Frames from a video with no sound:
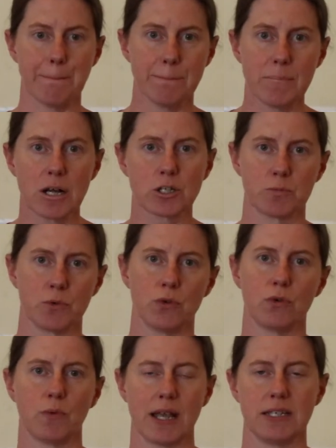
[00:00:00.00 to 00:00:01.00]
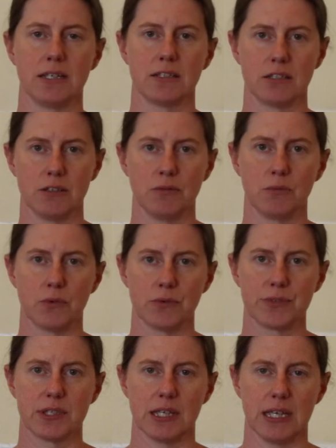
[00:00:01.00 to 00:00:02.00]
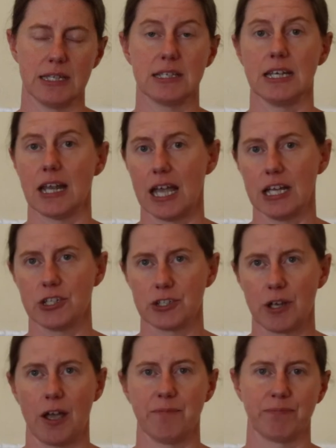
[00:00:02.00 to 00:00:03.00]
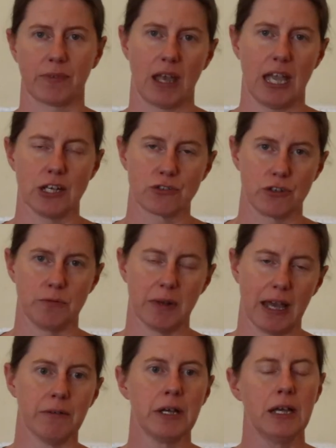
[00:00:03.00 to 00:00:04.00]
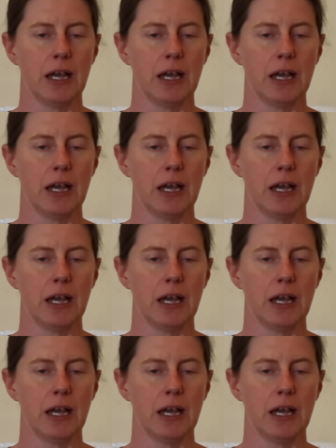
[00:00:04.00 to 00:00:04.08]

much more weighted towards the teenage age group now.